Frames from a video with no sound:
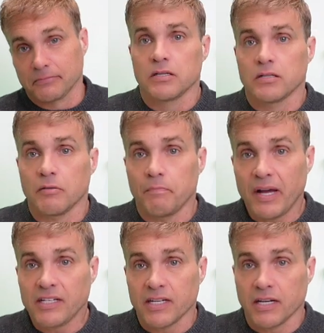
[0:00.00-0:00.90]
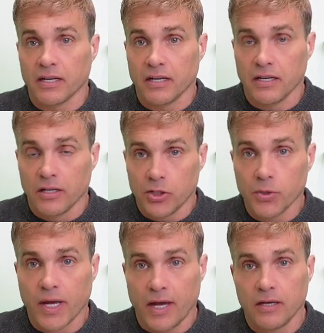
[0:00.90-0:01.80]
So basically, you
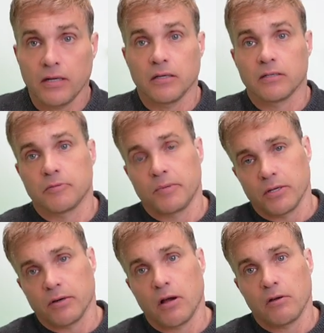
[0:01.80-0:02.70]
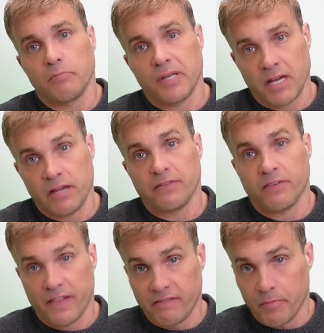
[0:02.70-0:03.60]
can learn to be your own behaviour
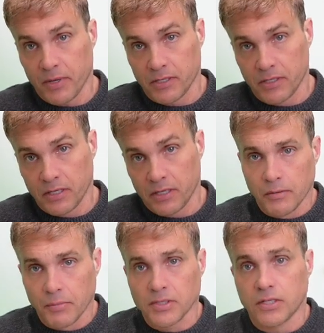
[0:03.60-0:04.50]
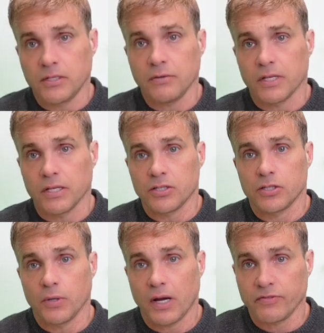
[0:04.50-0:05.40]
therapist. But to do this,
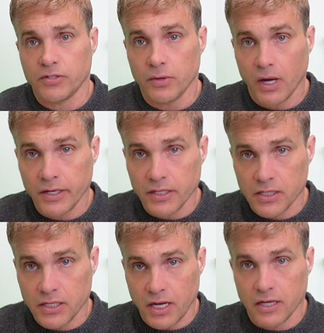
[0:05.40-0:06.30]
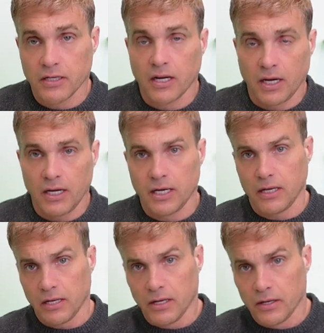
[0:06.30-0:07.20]
you have to understand
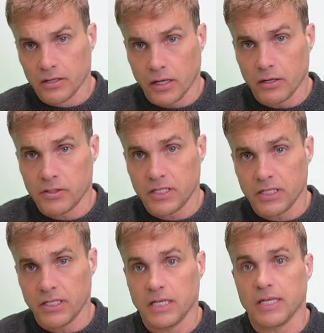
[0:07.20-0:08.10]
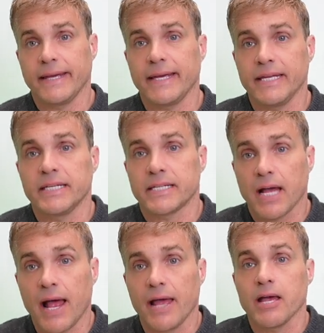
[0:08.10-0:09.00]
clearly that OCD is
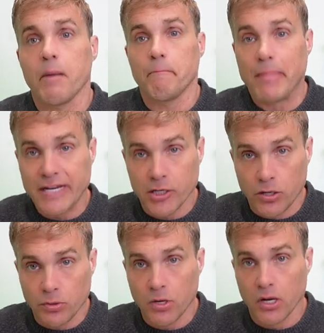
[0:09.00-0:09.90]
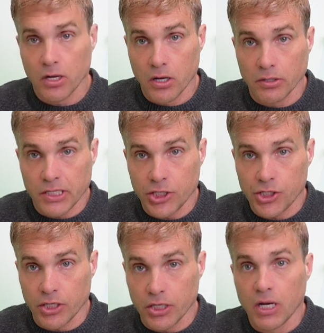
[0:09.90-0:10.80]
a medical
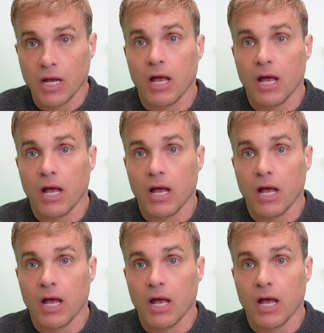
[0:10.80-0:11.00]
condition